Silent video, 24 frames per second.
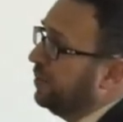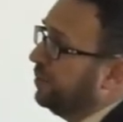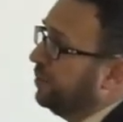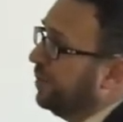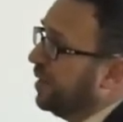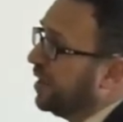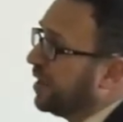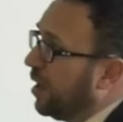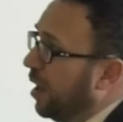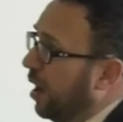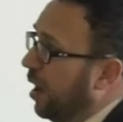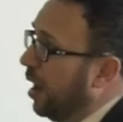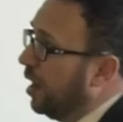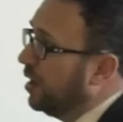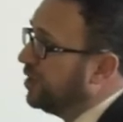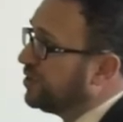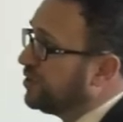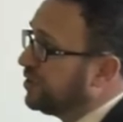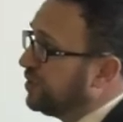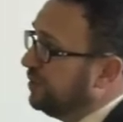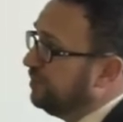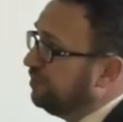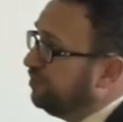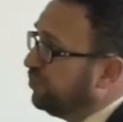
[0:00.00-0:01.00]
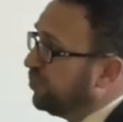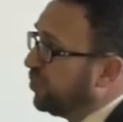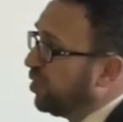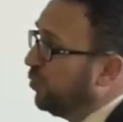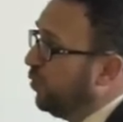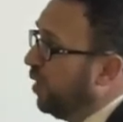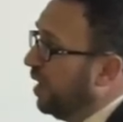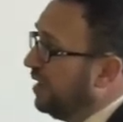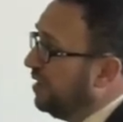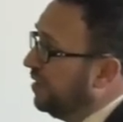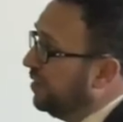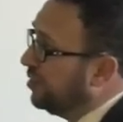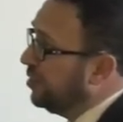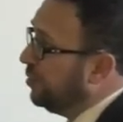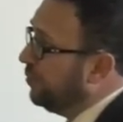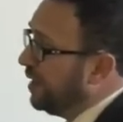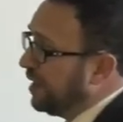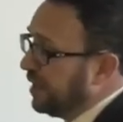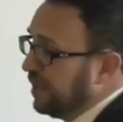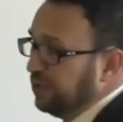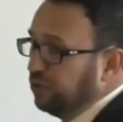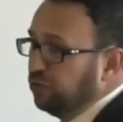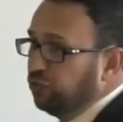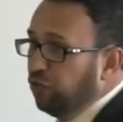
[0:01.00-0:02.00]
because when you're
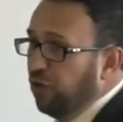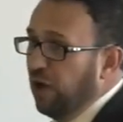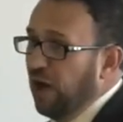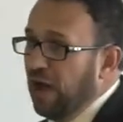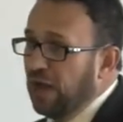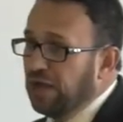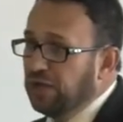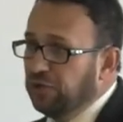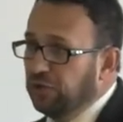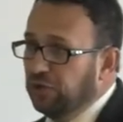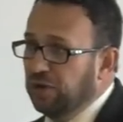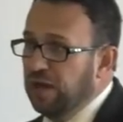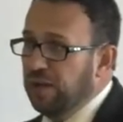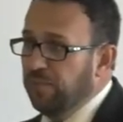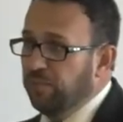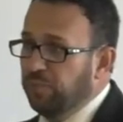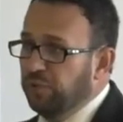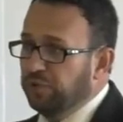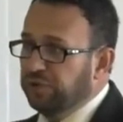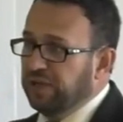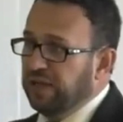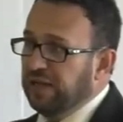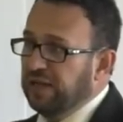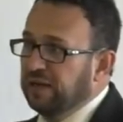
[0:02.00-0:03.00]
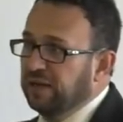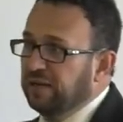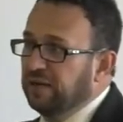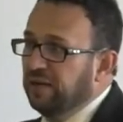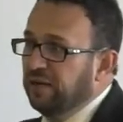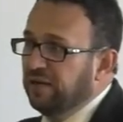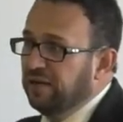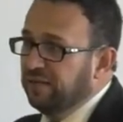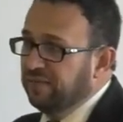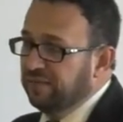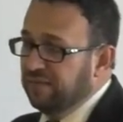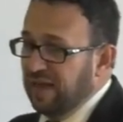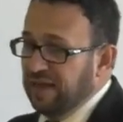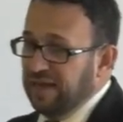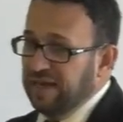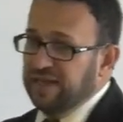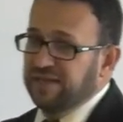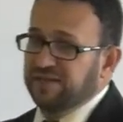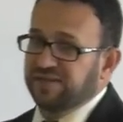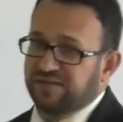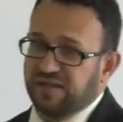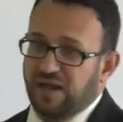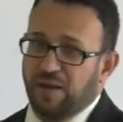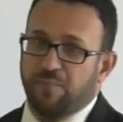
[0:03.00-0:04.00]
doing it dry, you're inputting the
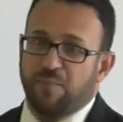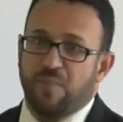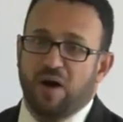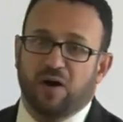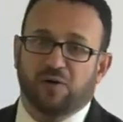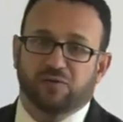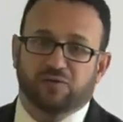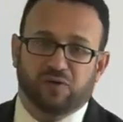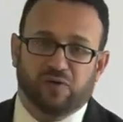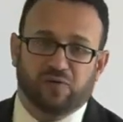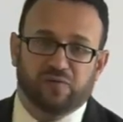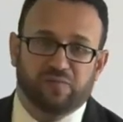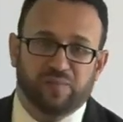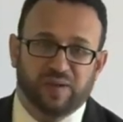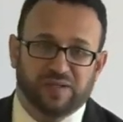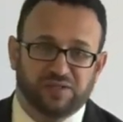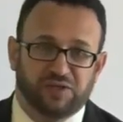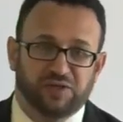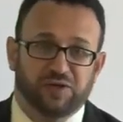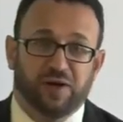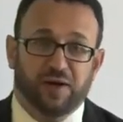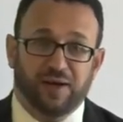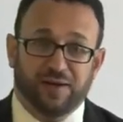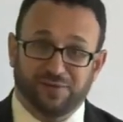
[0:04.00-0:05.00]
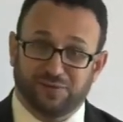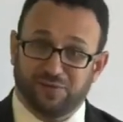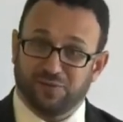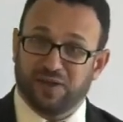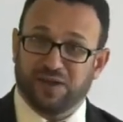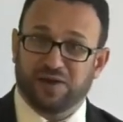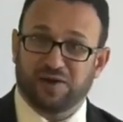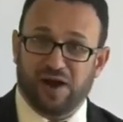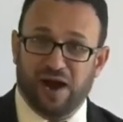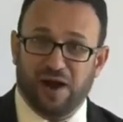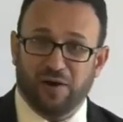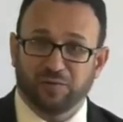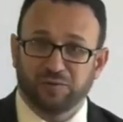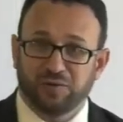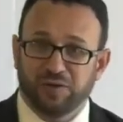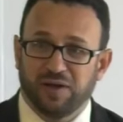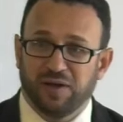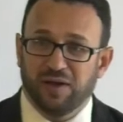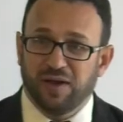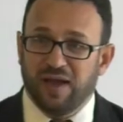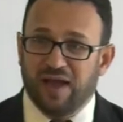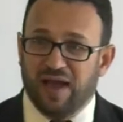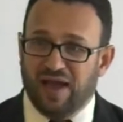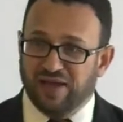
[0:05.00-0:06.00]
least amount of material into the ground
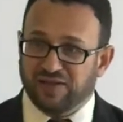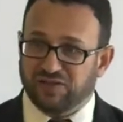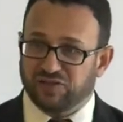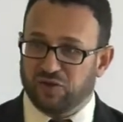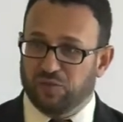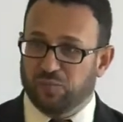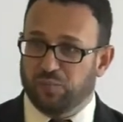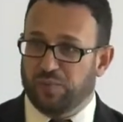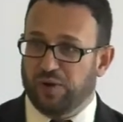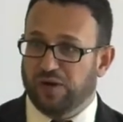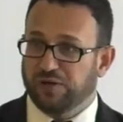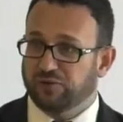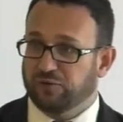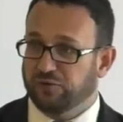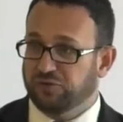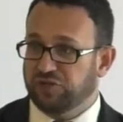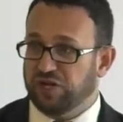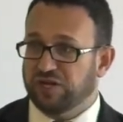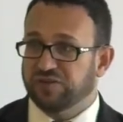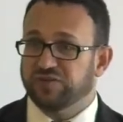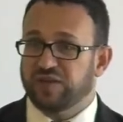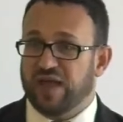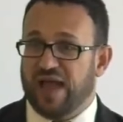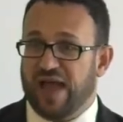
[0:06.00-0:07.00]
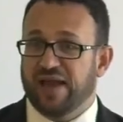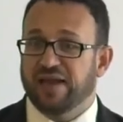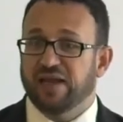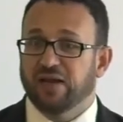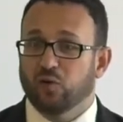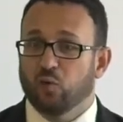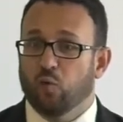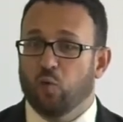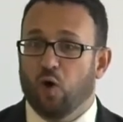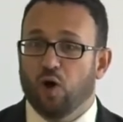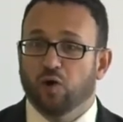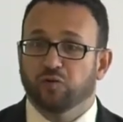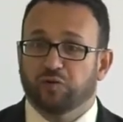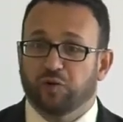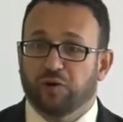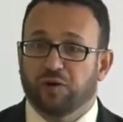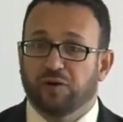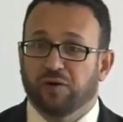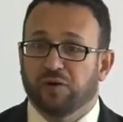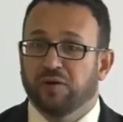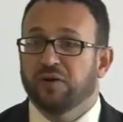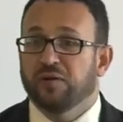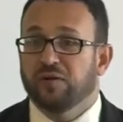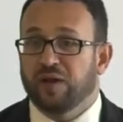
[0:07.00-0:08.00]
as compared to just adding water,